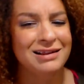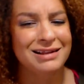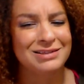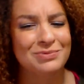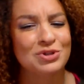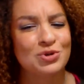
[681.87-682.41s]

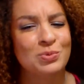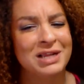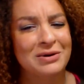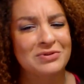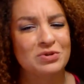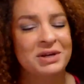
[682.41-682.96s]
someone told me that
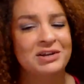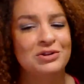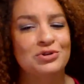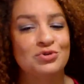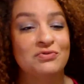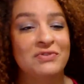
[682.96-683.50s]
I was painting a
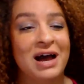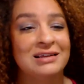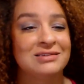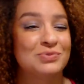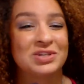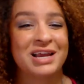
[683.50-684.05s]
little too
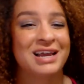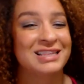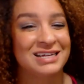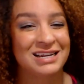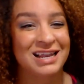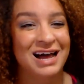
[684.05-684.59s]
fast, which I get
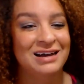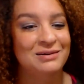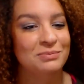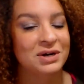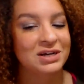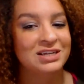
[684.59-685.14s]
that a lot,
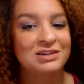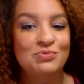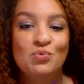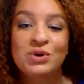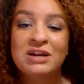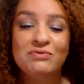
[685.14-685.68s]
but
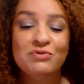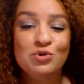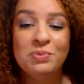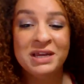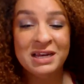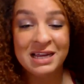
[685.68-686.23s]
whenever you
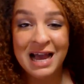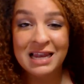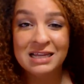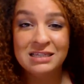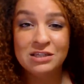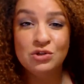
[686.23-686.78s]
paint a
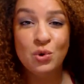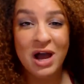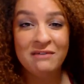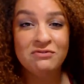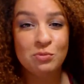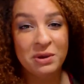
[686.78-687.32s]
galaxy, you
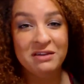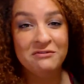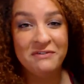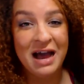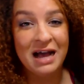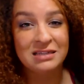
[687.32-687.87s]
have to paint
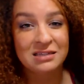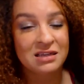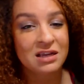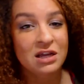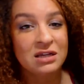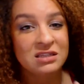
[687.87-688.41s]
fast.
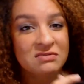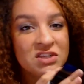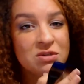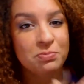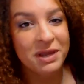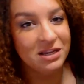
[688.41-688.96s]
Because if
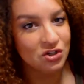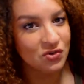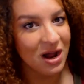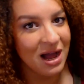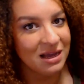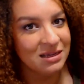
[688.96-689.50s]
this paint
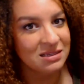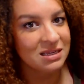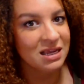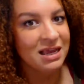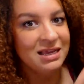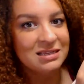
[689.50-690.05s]
dries,
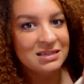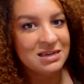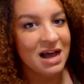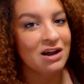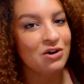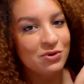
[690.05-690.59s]
it's
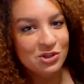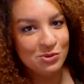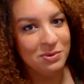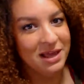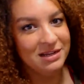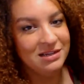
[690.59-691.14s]
not going to
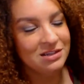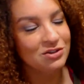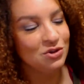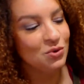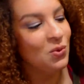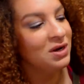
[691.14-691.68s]
blend. So
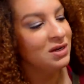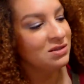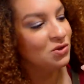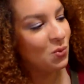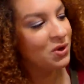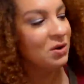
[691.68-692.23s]
you want
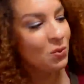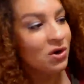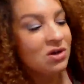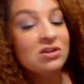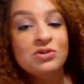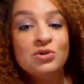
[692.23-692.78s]
to
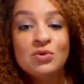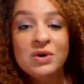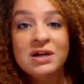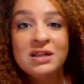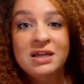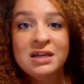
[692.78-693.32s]
work a little
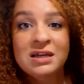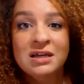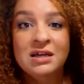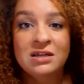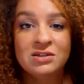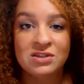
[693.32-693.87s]
quickly
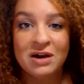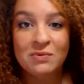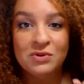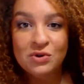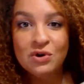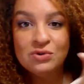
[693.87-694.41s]
so that
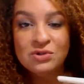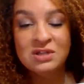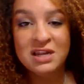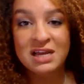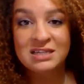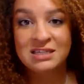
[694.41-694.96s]
when you go to the
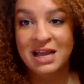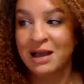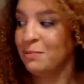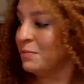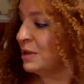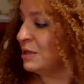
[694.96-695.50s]
next
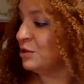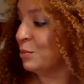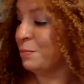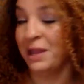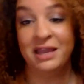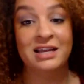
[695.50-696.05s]
step, your
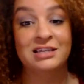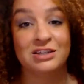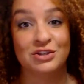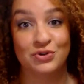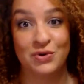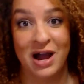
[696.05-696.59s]
paint
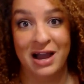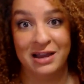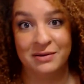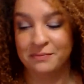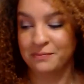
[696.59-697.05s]
isn't dry.